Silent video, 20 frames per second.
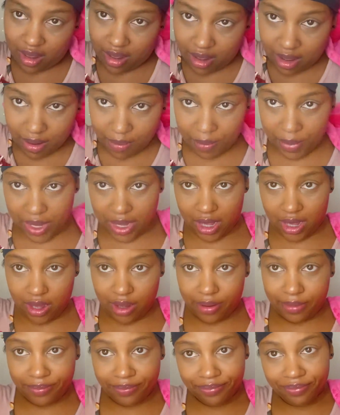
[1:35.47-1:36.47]
But
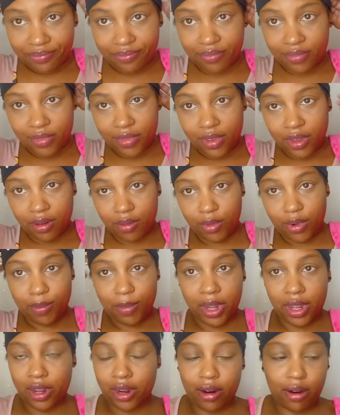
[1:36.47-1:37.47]
yeah, well,
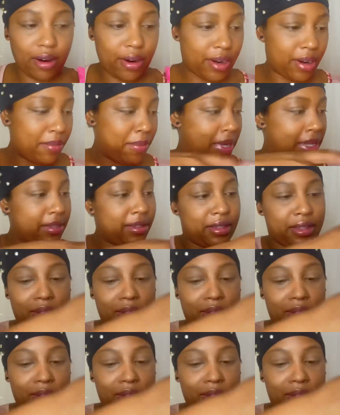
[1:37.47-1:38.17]
my hair already messed up